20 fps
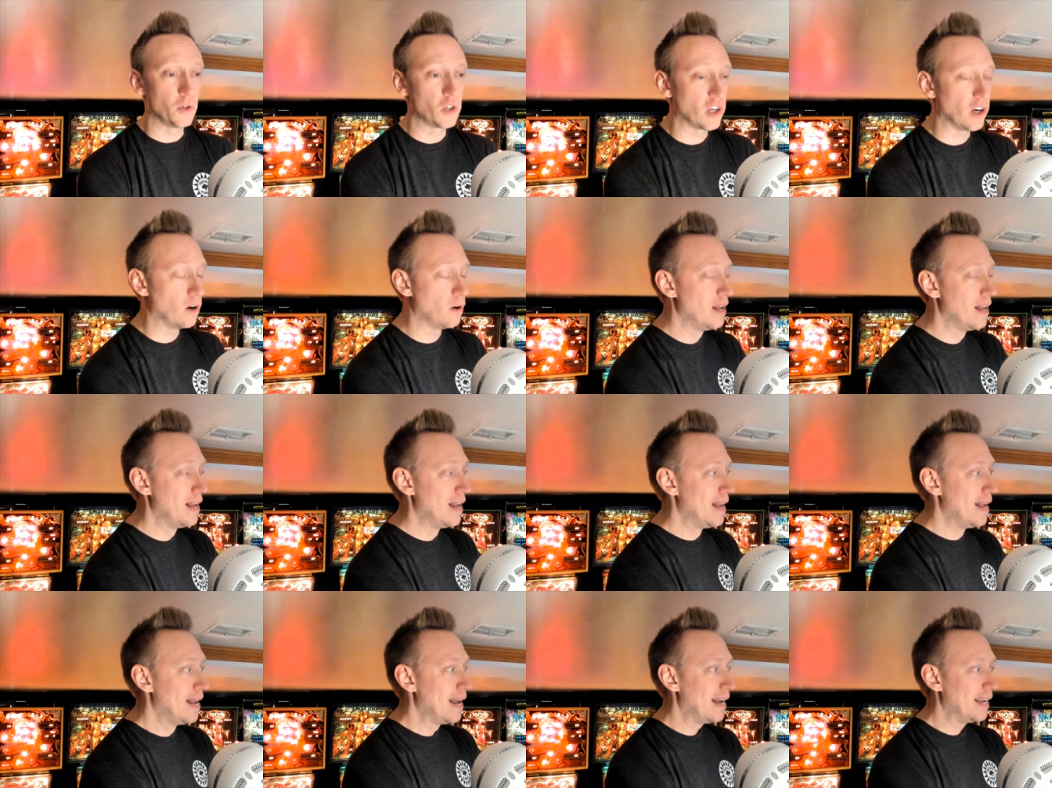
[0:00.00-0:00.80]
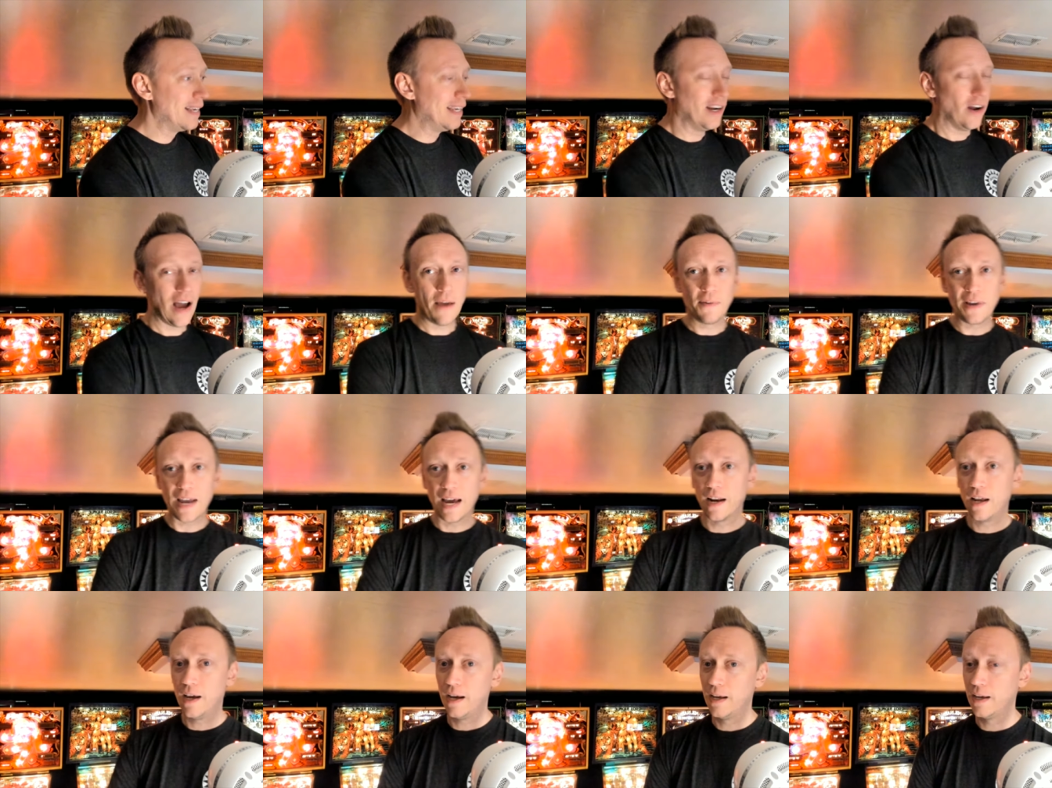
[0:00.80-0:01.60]
So, you know,
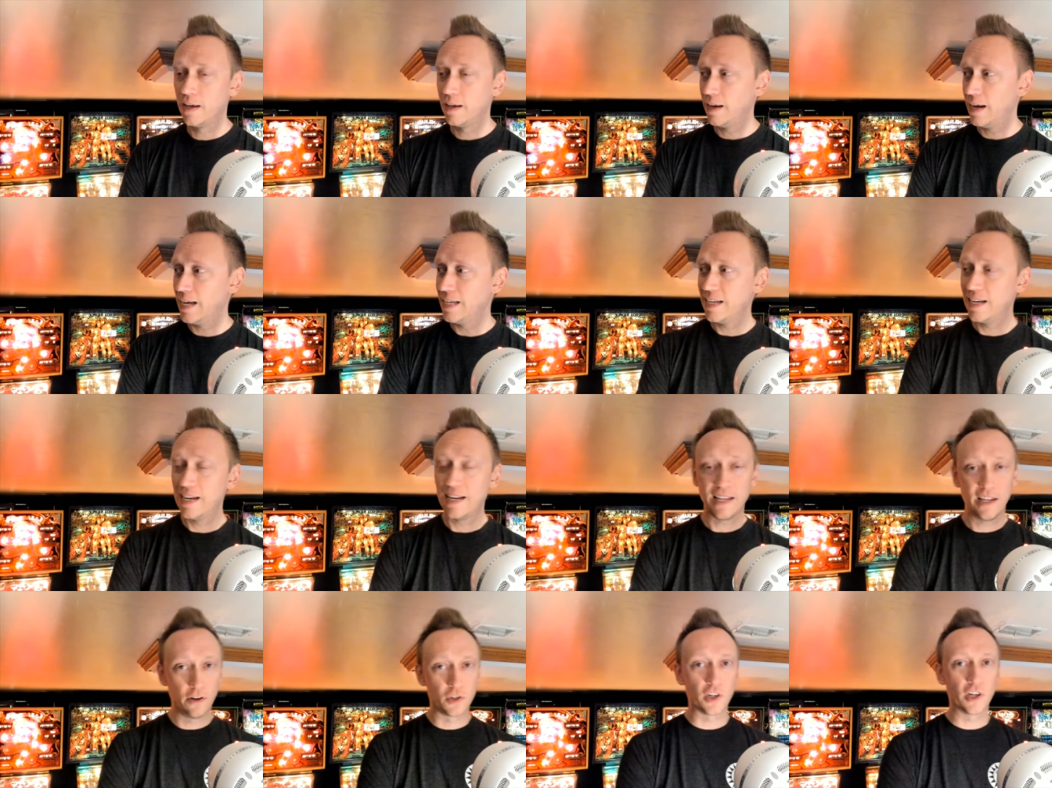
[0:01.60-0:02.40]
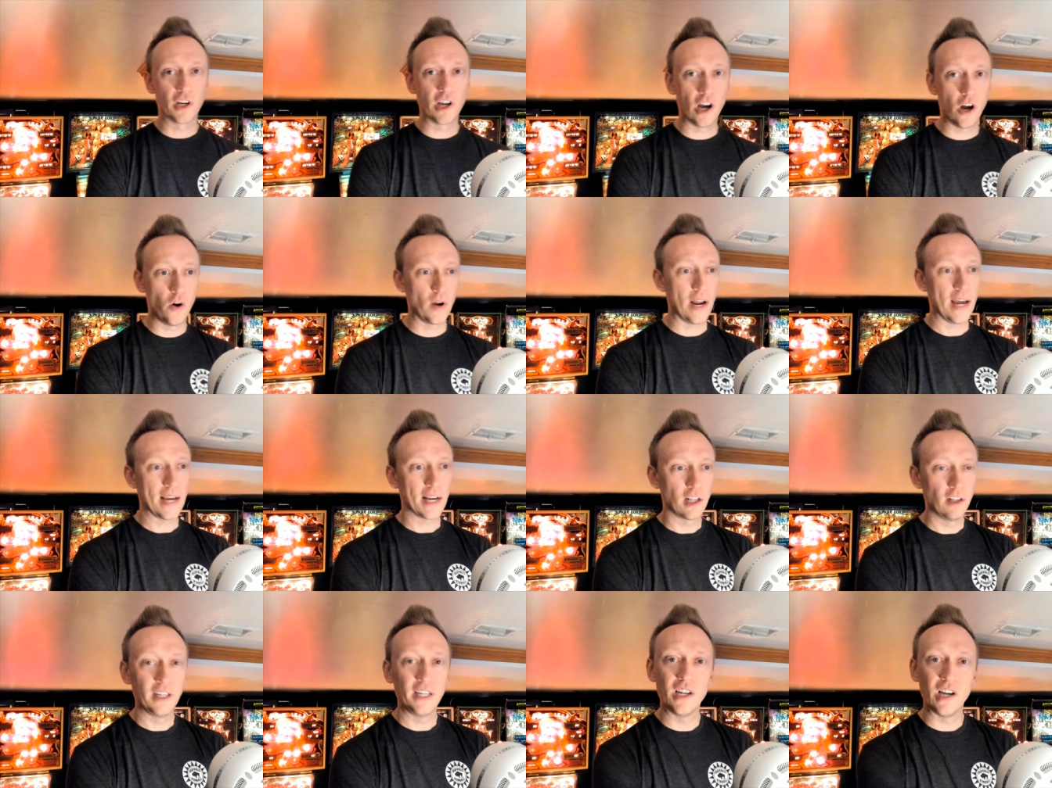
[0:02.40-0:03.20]
I did it years ago, and I
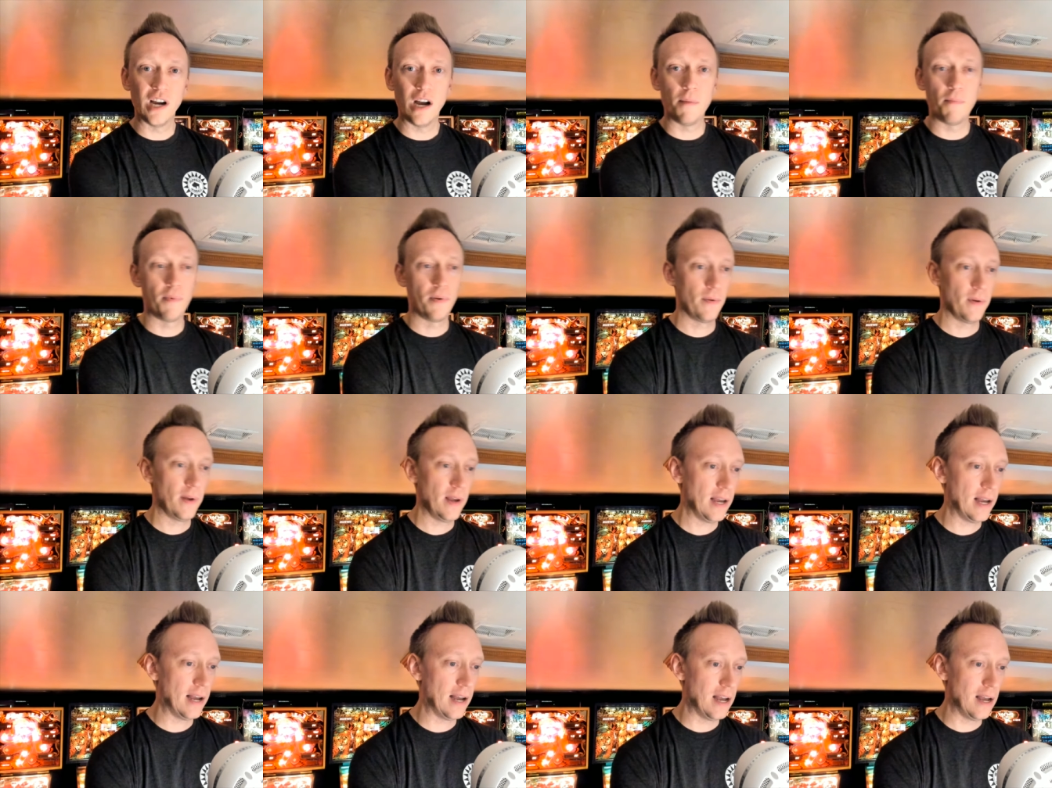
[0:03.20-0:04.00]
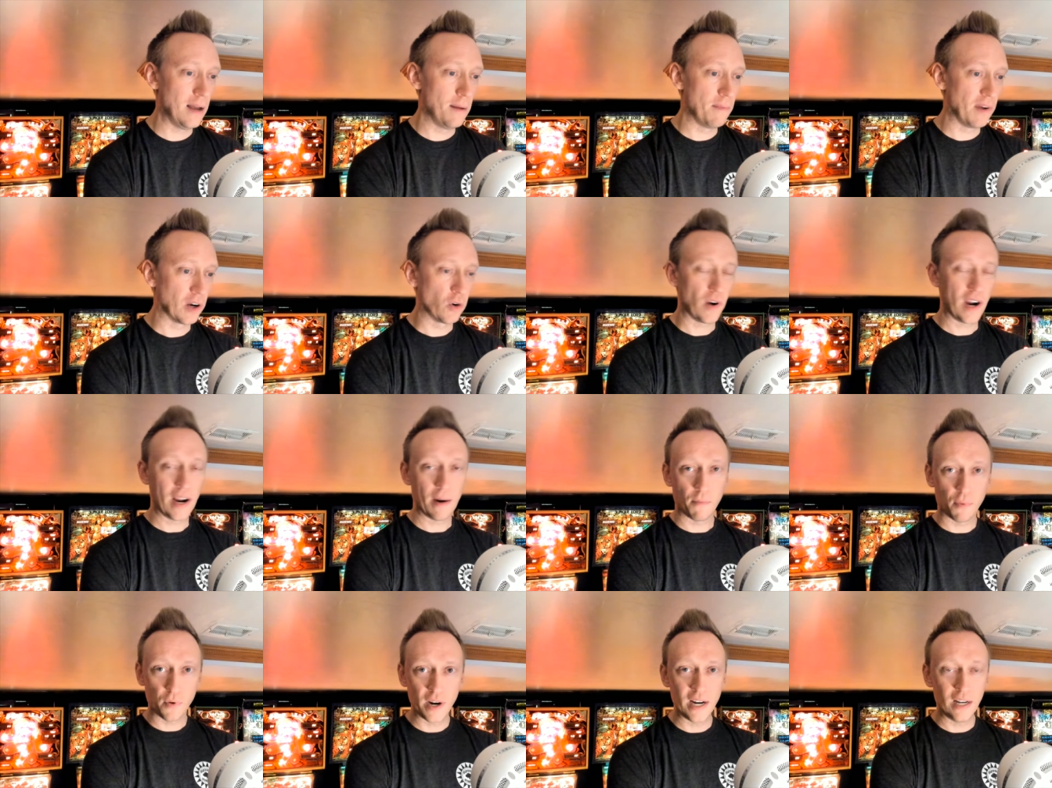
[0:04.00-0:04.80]
cleaned up a
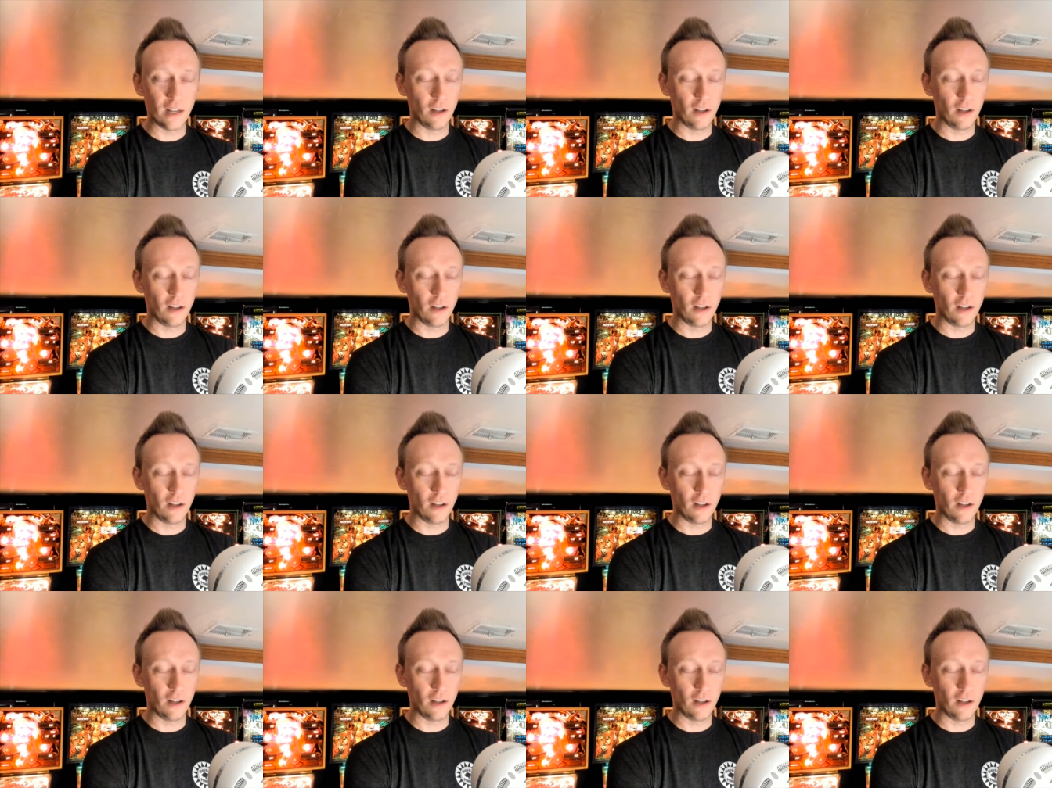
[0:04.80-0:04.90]
Grand Prix.